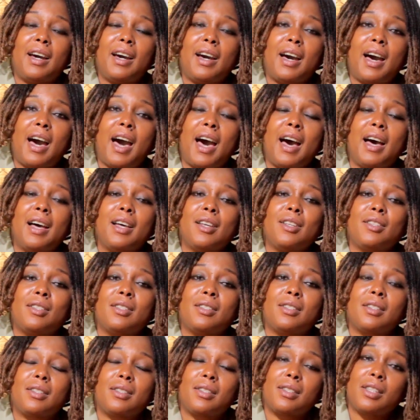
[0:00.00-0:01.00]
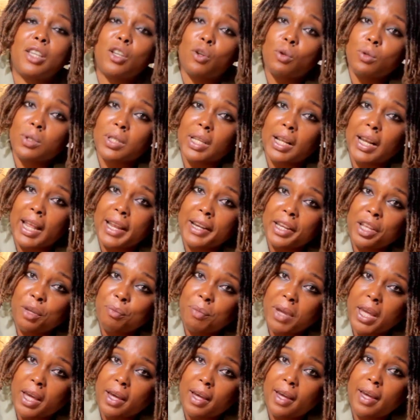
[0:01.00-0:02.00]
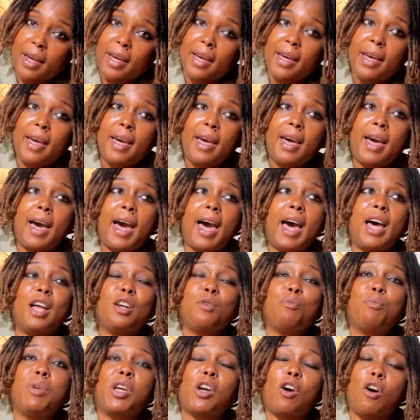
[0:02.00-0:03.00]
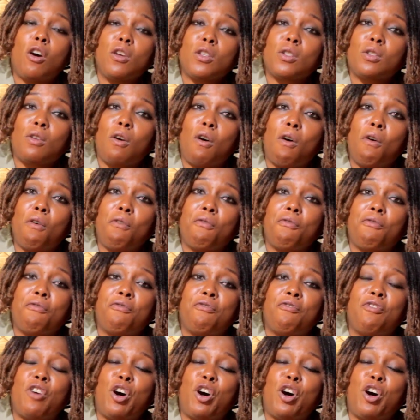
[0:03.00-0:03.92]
has sickle cell anemia, and because of